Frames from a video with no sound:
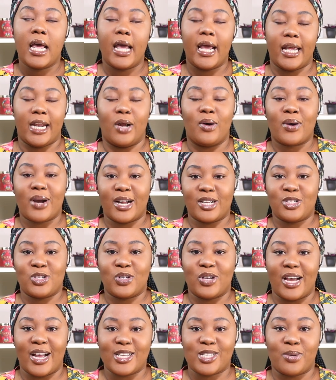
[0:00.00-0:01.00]
And I'll catch
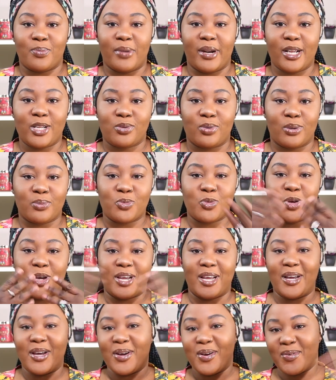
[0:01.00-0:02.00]
you guys on my next one.
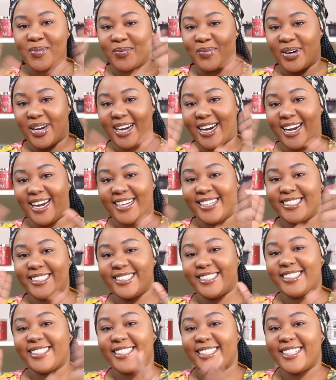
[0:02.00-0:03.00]
Bye,
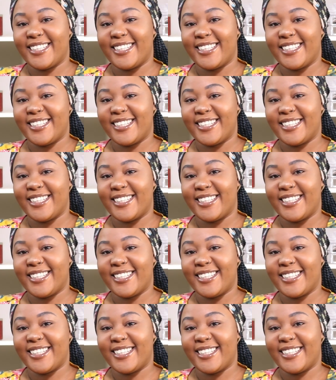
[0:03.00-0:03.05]
guys.